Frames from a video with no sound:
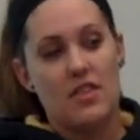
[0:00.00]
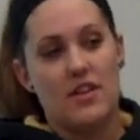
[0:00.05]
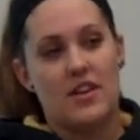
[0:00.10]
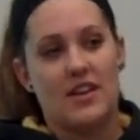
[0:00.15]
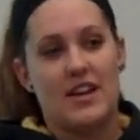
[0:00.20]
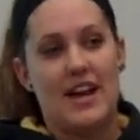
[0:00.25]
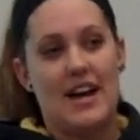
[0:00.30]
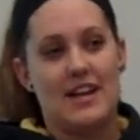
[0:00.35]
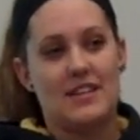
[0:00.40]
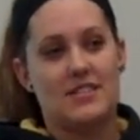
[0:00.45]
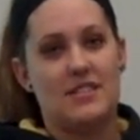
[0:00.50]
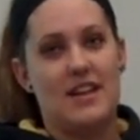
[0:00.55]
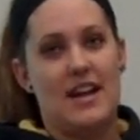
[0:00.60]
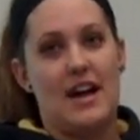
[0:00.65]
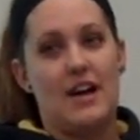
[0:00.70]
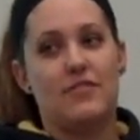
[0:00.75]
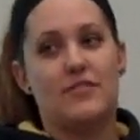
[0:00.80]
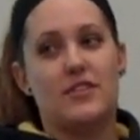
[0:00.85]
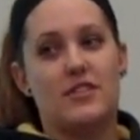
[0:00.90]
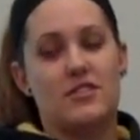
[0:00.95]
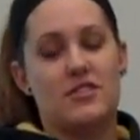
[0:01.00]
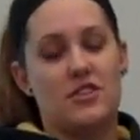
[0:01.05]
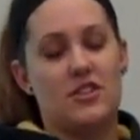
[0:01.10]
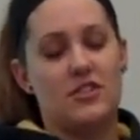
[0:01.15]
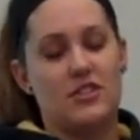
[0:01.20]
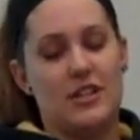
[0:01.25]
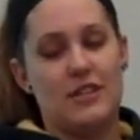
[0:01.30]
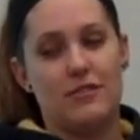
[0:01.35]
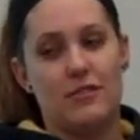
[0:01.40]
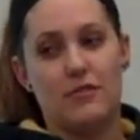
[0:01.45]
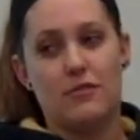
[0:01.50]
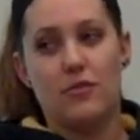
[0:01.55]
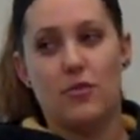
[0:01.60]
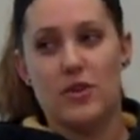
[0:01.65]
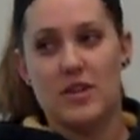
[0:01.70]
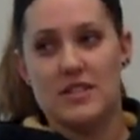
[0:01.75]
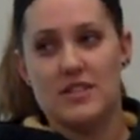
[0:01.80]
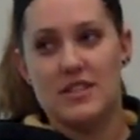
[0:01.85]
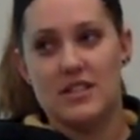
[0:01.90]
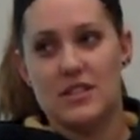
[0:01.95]
They're casted after surgery from
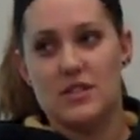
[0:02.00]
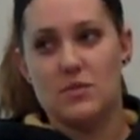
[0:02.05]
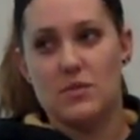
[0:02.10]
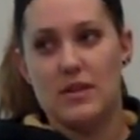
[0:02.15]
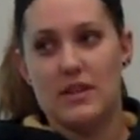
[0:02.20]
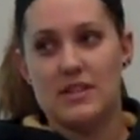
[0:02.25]
4 to 6